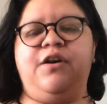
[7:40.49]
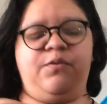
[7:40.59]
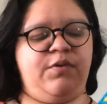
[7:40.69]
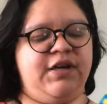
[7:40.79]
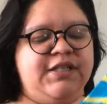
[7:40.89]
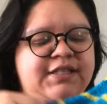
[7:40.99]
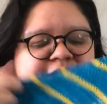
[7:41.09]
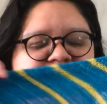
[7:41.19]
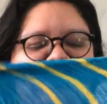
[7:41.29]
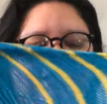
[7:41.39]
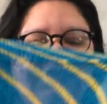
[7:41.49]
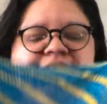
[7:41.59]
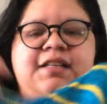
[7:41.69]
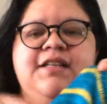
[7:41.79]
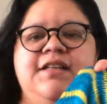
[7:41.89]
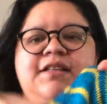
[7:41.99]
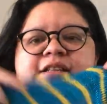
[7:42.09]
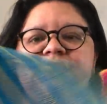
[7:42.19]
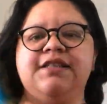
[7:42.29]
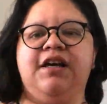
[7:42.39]
worked into
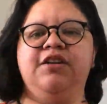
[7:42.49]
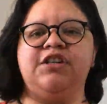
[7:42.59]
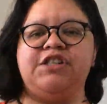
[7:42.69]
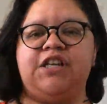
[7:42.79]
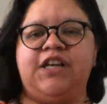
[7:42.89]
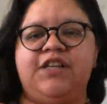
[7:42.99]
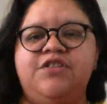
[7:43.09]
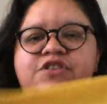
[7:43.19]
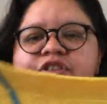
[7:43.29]
this color change.